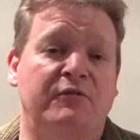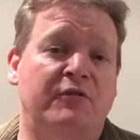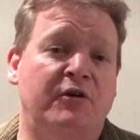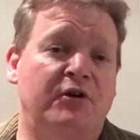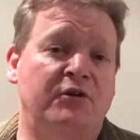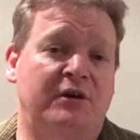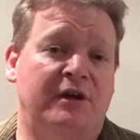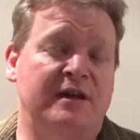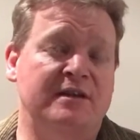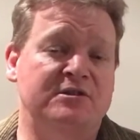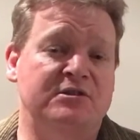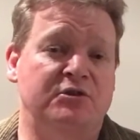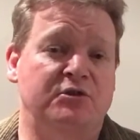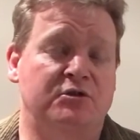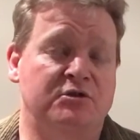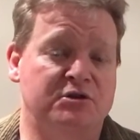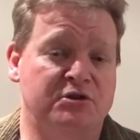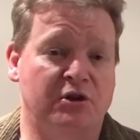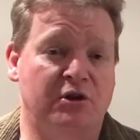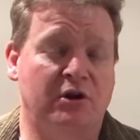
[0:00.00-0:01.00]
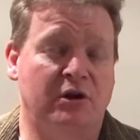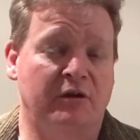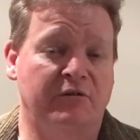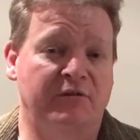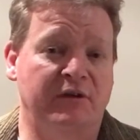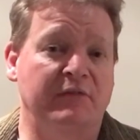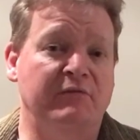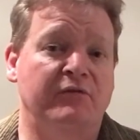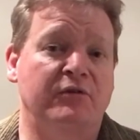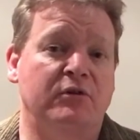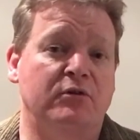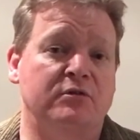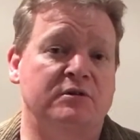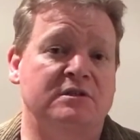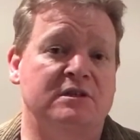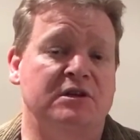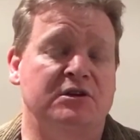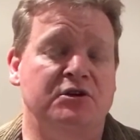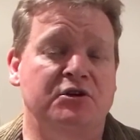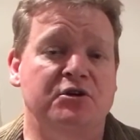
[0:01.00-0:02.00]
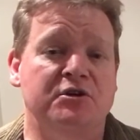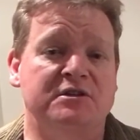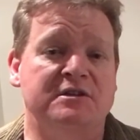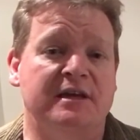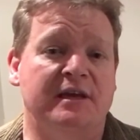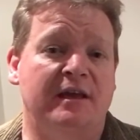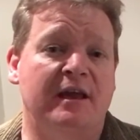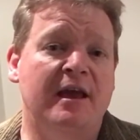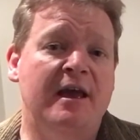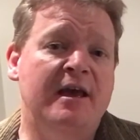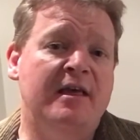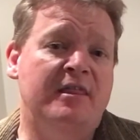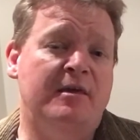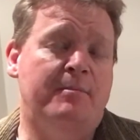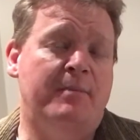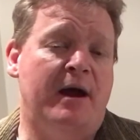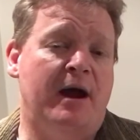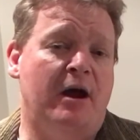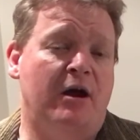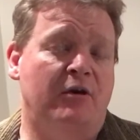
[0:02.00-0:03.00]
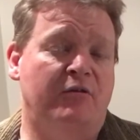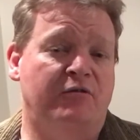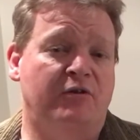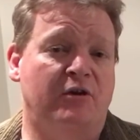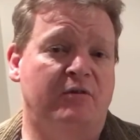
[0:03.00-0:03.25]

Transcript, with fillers: folk into your circle of influence and using the power of